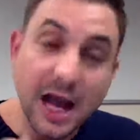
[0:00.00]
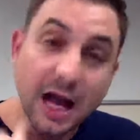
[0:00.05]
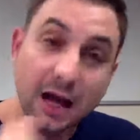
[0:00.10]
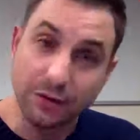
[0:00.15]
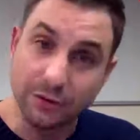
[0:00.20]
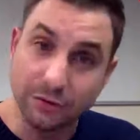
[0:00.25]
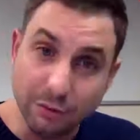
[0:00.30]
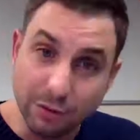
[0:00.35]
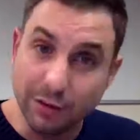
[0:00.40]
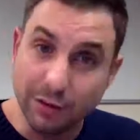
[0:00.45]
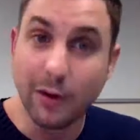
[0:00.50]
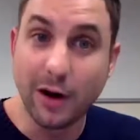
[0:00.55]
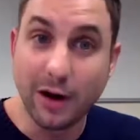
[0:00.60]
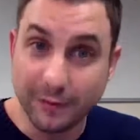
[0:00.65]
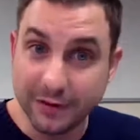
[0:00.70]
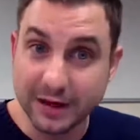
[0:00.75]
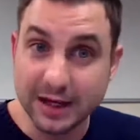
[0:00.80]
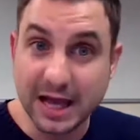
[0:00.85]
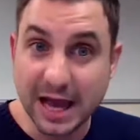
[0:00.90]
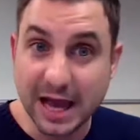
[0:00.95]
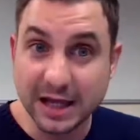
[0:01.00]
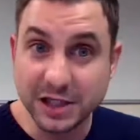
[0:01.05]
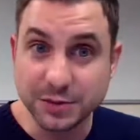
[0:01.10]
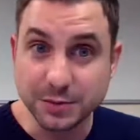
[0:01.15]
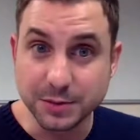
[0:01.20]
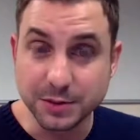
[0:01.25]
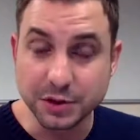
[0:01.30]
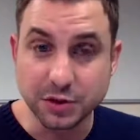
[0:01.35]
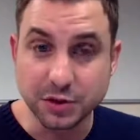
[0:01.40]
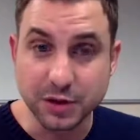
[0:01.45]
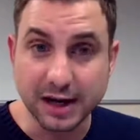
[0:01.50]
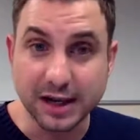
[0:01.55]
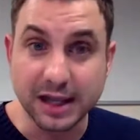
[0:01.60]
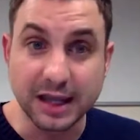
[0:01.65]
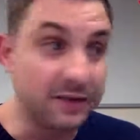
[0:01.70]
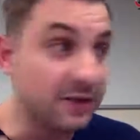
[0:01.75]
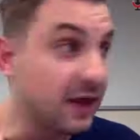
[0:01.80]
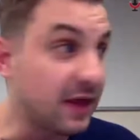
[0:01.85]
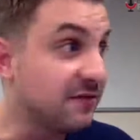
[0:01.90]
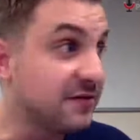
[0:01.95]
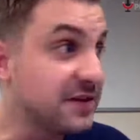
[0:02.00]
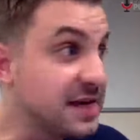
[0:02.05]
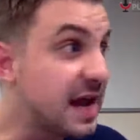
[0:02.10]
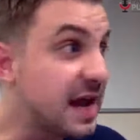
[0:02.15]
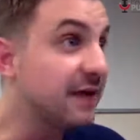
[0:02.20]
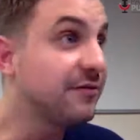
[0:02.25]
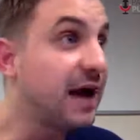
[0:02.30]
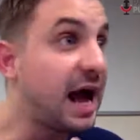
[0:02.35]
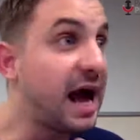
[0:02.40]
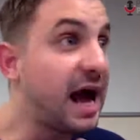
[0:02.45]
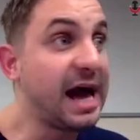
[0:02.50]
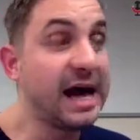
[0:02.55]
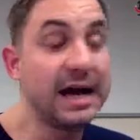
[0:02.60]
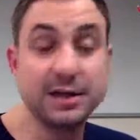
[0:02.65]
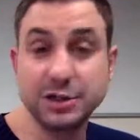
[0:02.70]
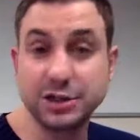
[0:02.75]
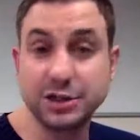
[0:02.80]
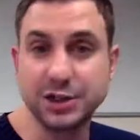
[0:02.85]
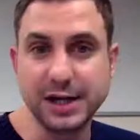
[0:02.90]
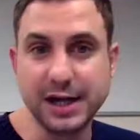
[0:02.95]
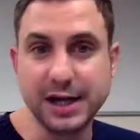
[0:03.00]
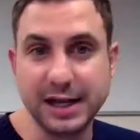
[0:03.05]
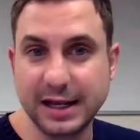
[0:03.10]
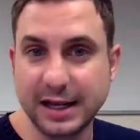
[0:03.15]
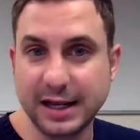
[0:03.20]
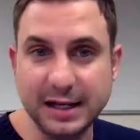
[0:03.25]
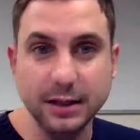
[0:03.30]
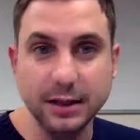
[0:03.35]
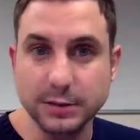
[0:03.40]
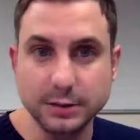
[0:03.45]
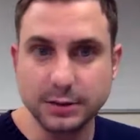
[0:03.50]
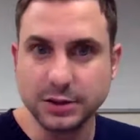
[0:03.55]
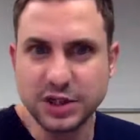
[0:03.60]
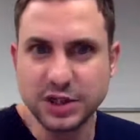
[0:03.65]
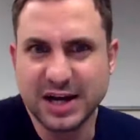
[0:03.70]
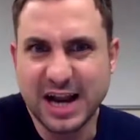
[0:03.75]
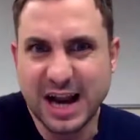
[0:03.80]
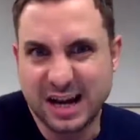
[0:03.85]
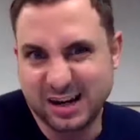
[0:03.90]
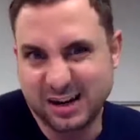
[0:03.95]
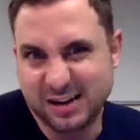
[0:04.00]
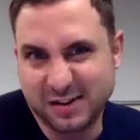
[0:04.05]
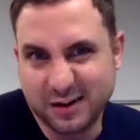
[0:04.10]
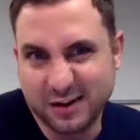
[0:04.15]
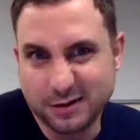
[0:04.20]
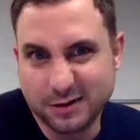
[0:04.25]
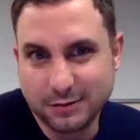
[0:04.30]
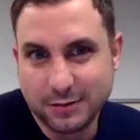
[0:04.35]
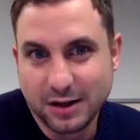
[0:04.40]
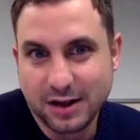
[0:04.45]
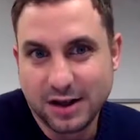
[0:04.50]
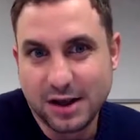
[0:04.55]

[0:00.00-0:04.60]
And through our engagement tracking, they've never actually done anything.